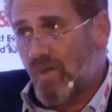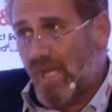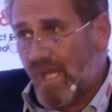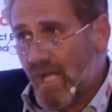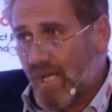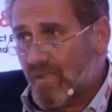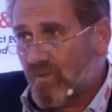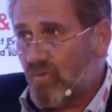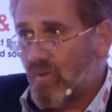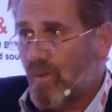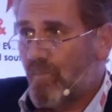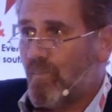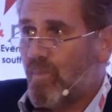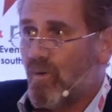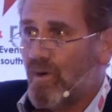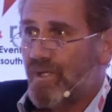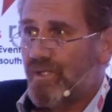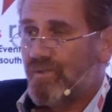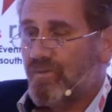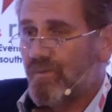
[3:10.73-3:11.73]
We are to a
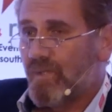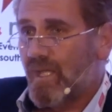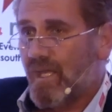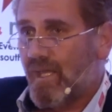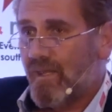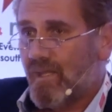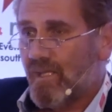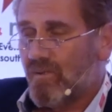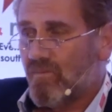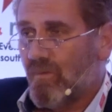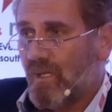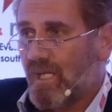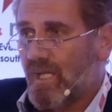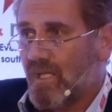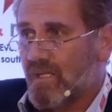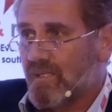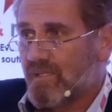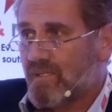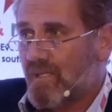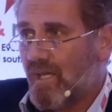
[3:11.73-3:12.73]
point today that we
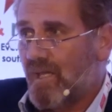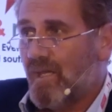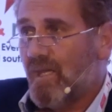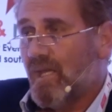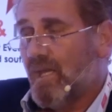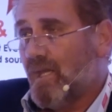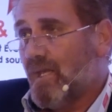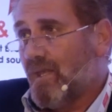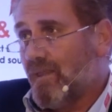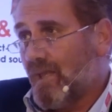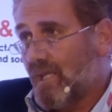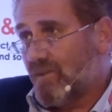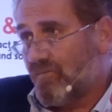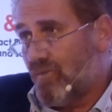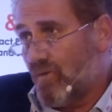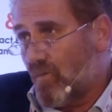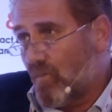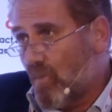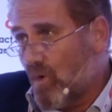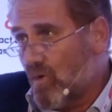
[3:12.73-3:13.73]
can say
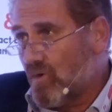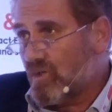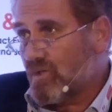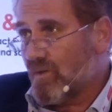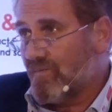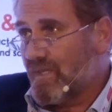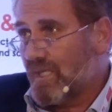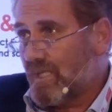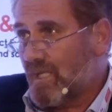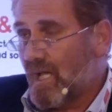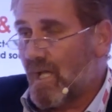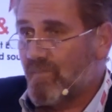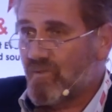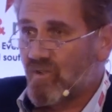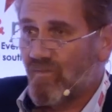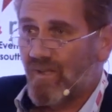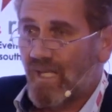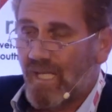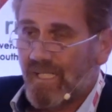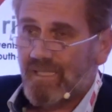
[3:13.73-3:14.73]
that for most of the
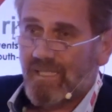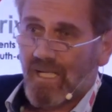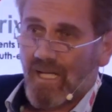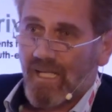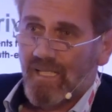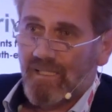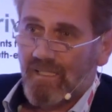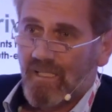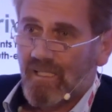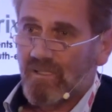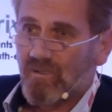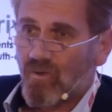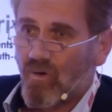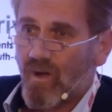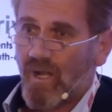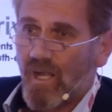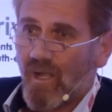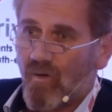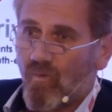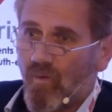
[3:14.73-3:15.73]
types of electrical and
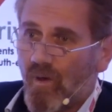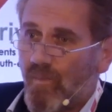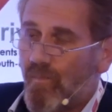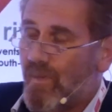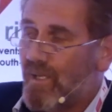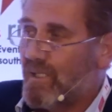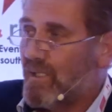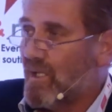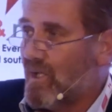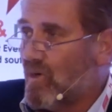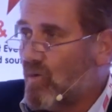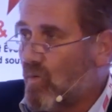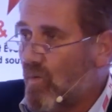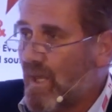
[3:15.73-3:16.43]
electronic equipment,